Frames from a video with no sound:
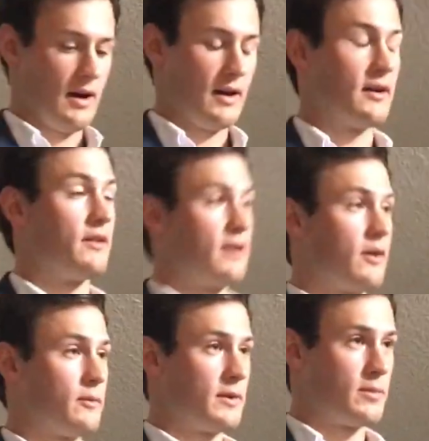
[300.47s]
I know that I
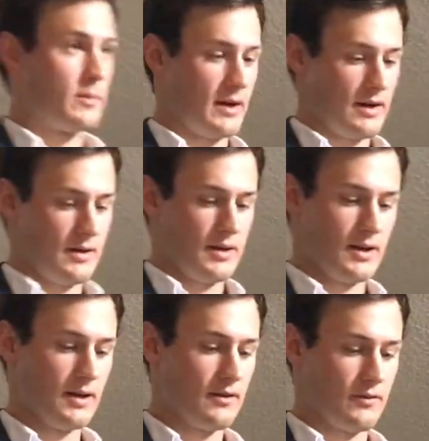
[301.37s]
will be prepared
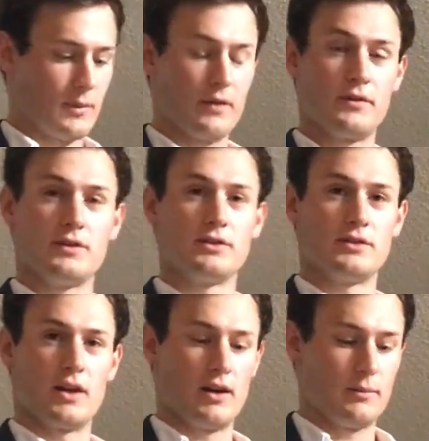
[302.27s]
for my future
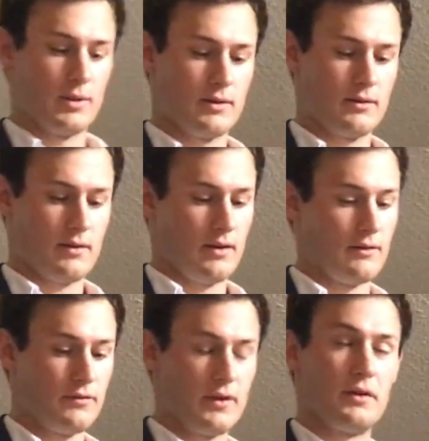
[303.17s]
job
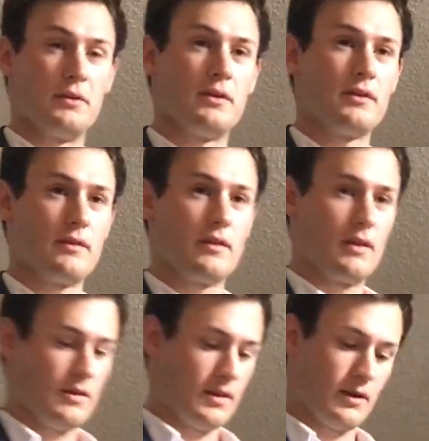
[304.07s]
and field
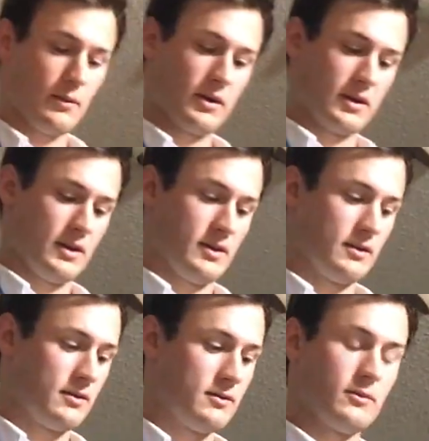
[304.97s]
that I work in
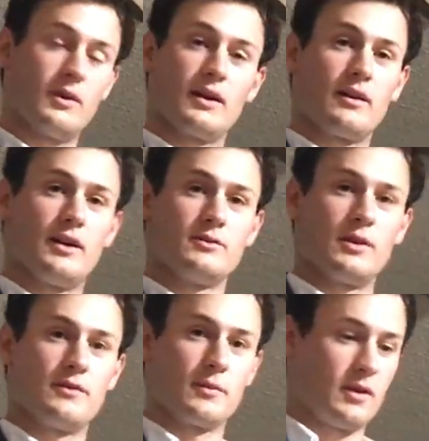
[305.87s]
when I
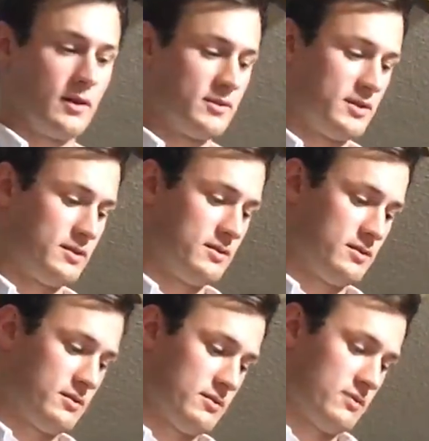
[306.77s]
graduate from Clemson.
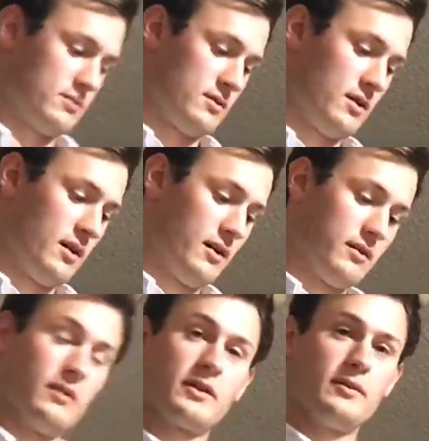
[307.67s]

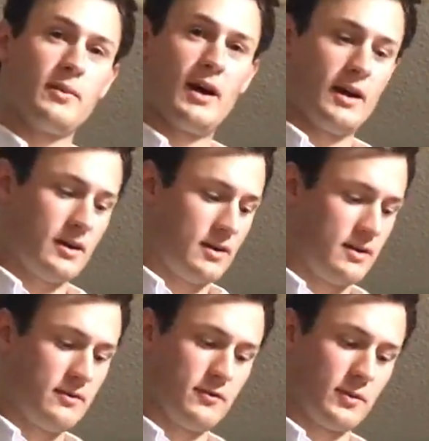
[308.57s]
Looking back
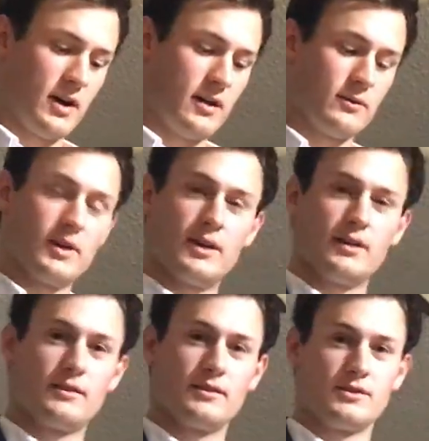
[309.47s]
from Conway
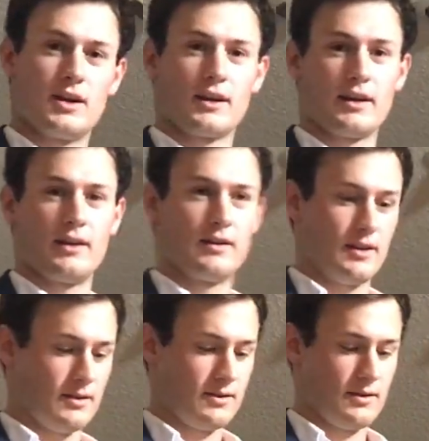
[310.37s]
to
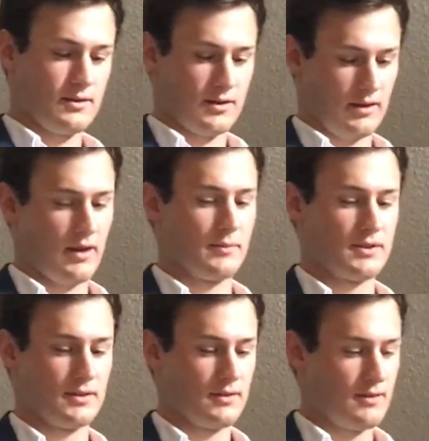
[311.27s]
Tri-County to
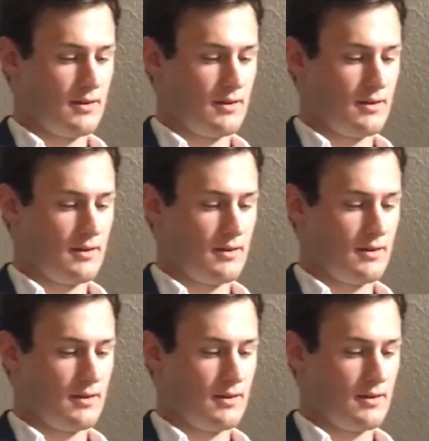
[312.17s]
Clemson,